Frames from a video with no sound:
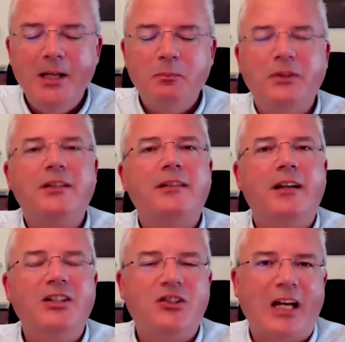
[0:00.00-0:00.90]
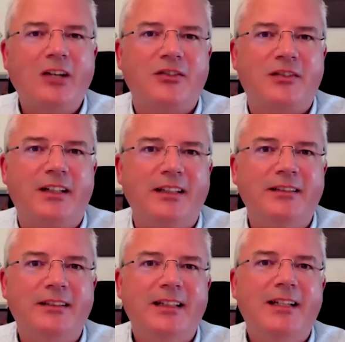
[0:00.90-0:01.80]
But there's a shadow side
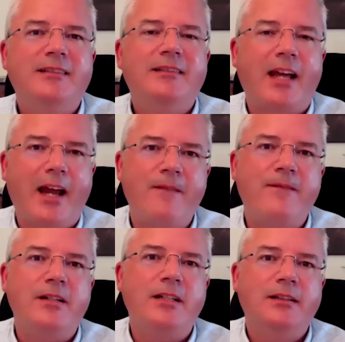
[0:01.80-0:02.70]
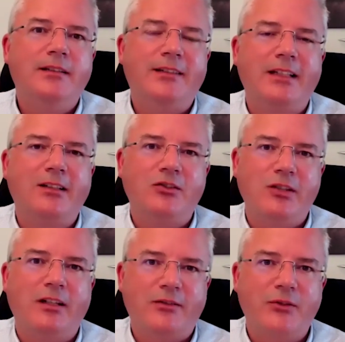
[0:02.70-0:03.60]
to every single
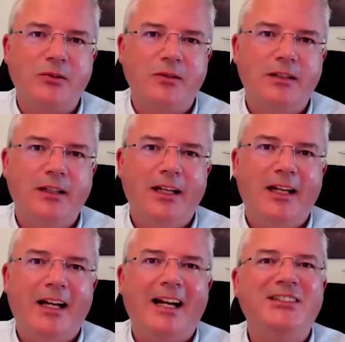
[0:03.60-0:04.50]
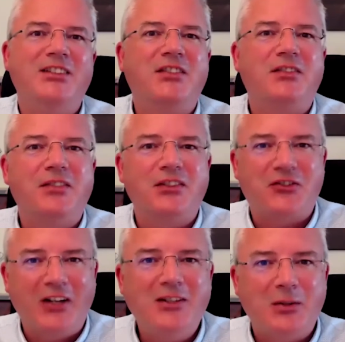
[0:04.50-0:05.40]
genius role. And there's a
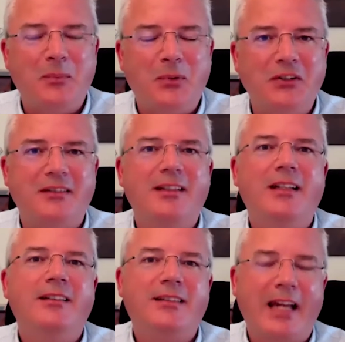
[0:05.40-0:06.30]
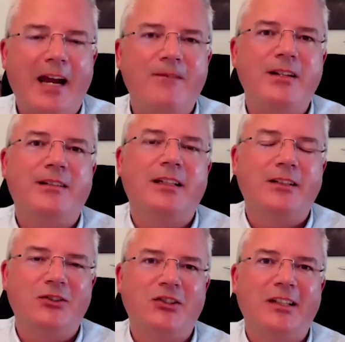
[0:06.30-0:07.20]
frustration point to every
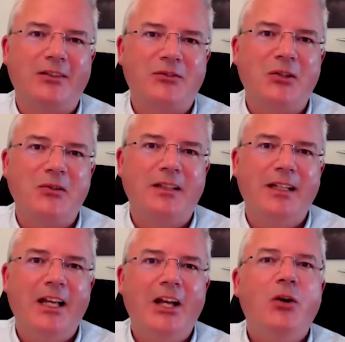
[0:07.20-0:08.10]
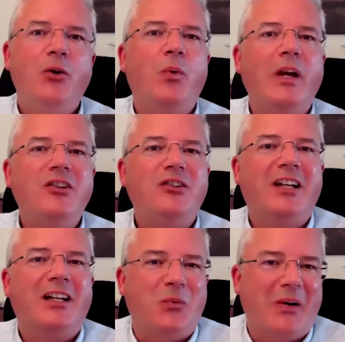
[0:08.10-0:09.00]
single genius role. When you're
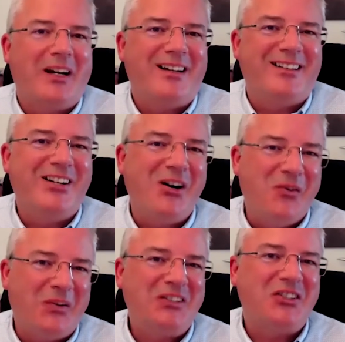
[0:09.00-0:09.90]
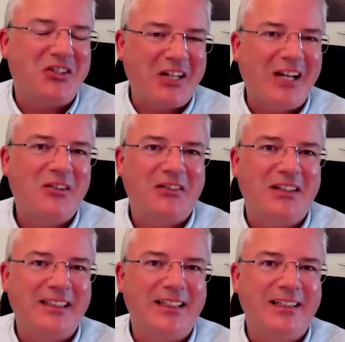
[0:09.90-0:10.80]
not aware of what your shadow
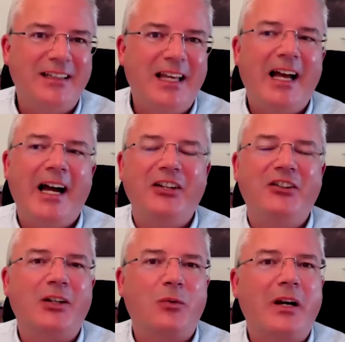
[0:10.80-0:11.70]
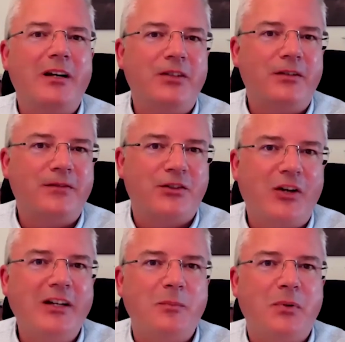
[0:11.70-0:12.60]
side is, and you're not aware of your
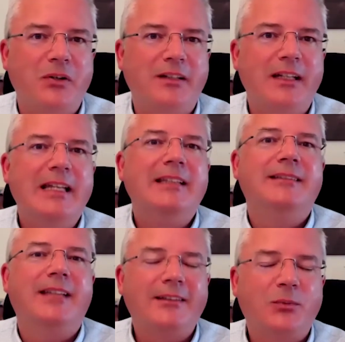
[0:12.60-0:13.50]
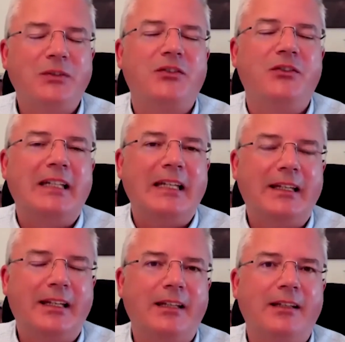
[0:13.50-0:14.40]
frustration point, that's what's going to
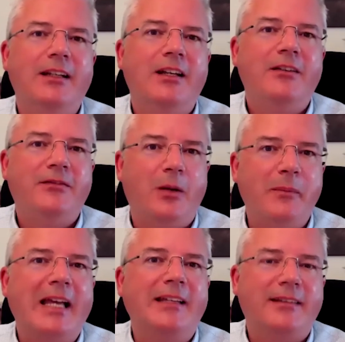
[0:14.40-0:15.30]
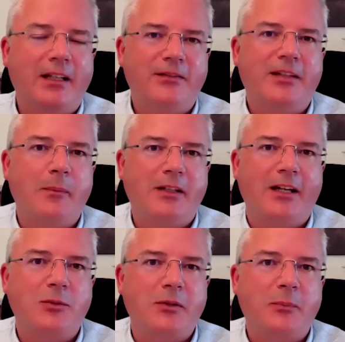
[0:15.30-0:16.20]
kick in from a
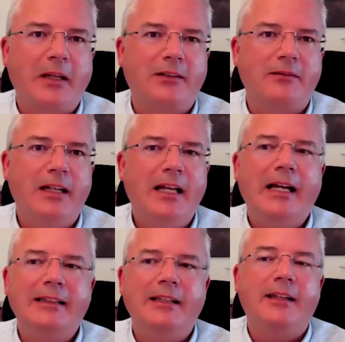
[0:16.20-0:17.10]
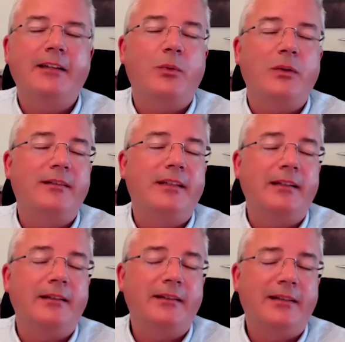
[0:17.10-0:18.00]
self-sabotage perspective. And then that's when
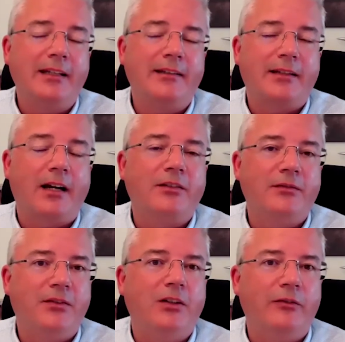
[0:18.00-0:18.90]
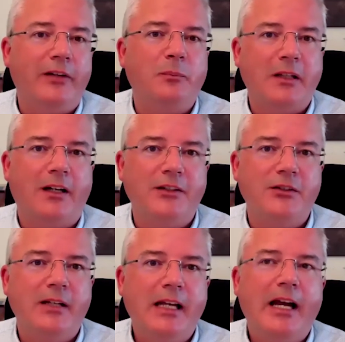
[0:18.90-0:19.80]
things start to fall around behind
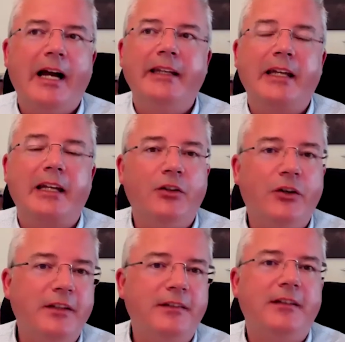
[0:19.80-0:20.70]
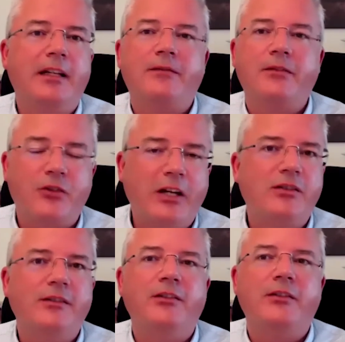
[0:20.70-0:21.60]
you. And you get annoyance, you get
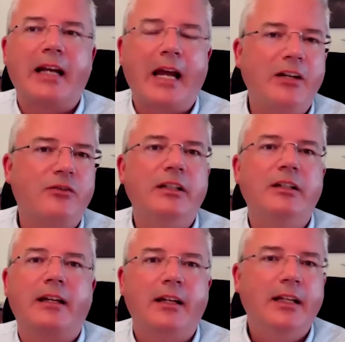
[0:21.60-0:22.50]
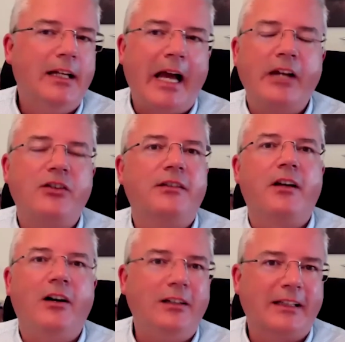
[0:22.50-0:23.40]
frustrations, you get angry, you get anxious,
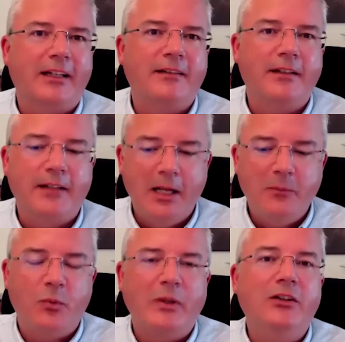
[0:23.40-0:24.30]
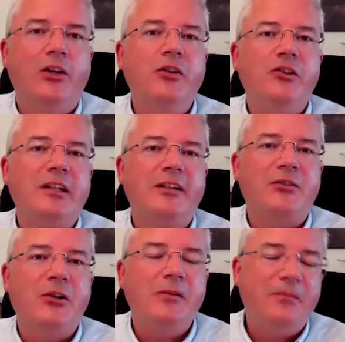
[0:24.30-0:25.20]
all that kind of thing. But when you know your genius
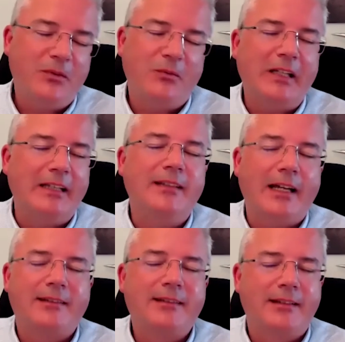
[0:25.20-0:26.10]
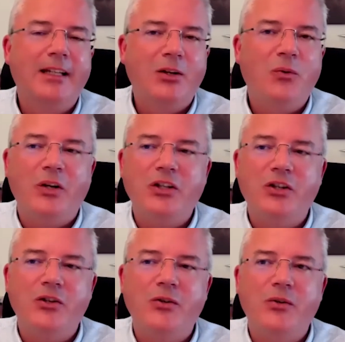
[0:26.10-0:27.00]
role, well, then that's what
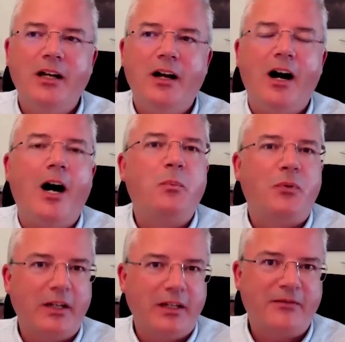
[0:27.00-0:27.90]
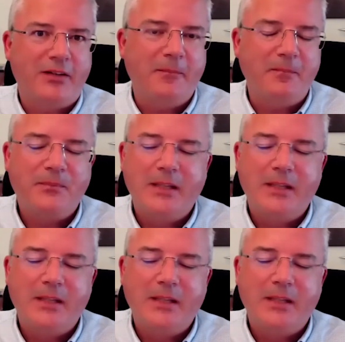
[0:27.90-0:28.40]
you operate from.